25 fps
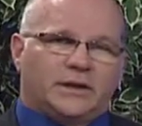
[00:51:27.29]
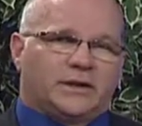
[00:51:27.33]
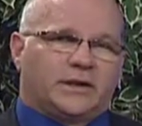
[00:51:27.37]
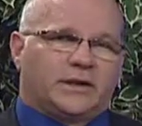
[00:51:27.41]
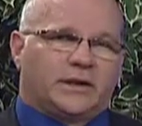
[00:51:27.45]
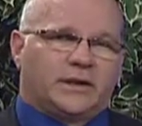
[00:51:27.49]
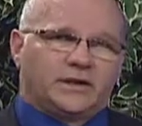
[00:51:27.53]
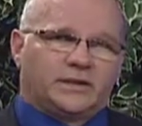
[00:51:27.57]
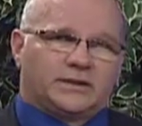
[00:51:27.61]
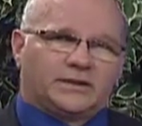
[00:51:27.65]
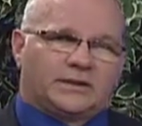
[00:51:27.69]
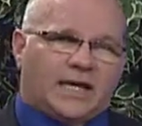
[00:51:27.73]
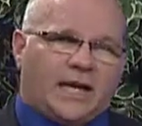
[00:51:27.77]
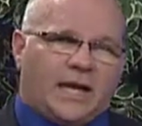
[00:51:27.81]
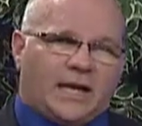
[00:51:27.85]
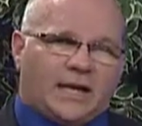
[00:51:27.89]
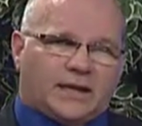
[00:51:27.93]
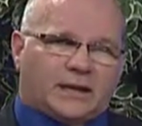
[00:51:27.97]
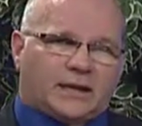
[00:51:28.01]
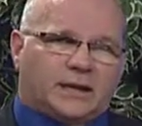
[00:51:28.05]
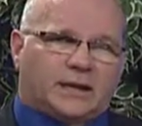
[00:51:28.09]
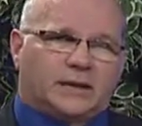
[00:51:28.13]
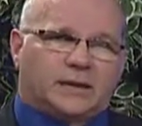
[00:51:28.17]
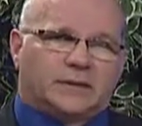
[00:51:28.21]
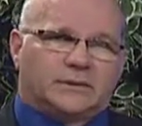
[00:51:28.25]
they'll
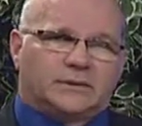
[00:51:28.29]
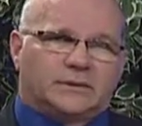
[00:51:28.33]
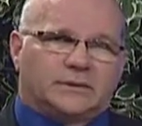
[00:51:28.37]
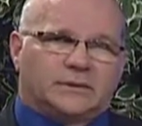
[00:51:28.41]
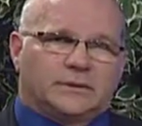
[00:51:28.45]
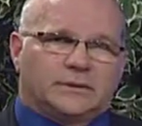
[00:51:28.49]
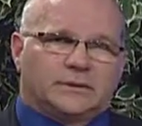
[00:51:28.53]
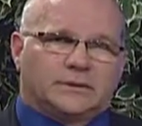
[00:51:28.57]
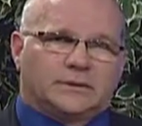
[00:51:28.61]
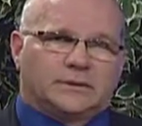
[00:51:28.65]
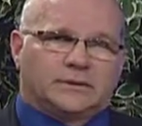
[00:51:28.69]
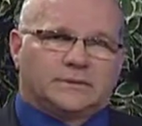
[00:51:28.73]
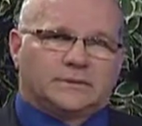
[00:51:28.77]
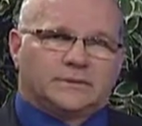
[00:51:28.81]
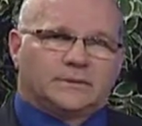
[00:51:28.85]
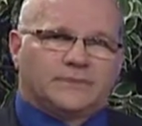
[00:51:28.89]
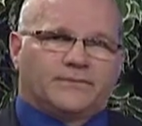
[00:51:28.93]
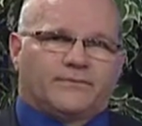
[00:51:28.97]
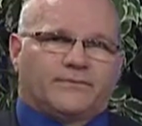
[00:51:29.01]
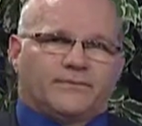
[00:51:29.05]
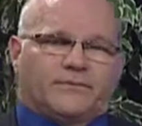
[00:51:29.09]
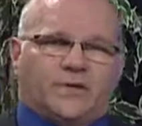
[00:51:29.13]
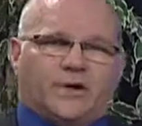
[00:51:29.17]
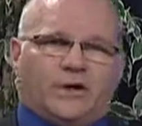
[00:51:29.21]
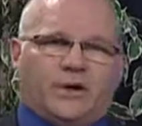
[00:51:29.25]
attack you.
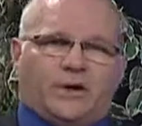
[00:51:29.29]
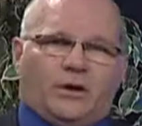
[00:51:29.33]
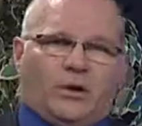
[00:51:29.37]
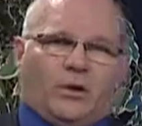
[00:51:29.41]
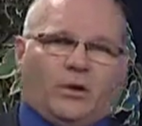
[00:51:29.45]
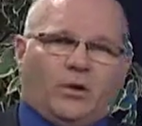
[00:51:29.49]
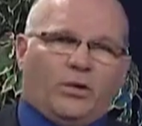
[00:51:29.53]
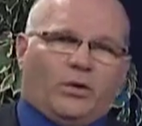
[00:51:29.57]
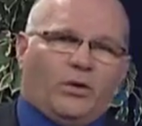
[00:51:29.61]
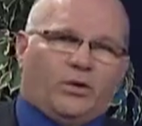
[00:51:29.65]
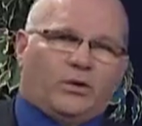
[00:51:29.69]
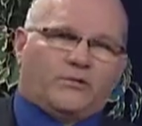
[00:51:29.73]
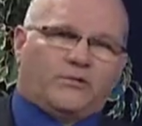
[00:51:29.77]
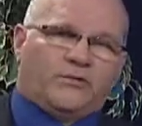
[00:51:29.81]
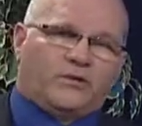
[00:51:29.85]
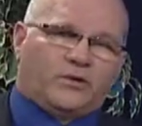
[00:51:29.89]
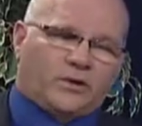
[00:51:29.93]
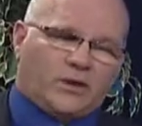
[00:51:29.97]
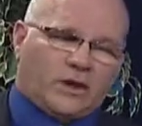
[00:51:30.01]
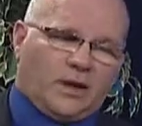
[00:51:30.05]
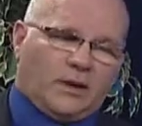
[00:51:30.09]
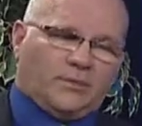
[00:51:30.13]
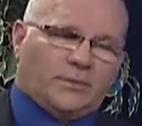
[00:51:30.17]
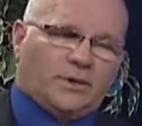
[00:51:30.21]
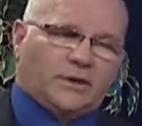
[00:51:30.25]
You know, or if you
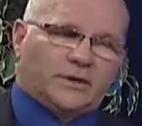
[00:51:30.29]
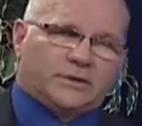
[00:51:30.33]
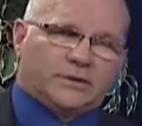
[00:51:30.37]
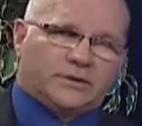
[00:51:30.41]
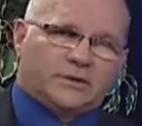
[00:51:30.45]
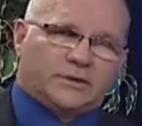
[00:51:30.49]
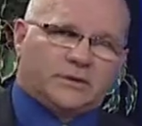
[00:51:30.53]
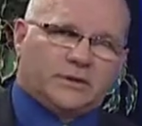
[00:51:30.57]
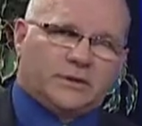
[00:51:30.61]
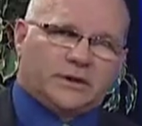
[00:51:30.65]
come in,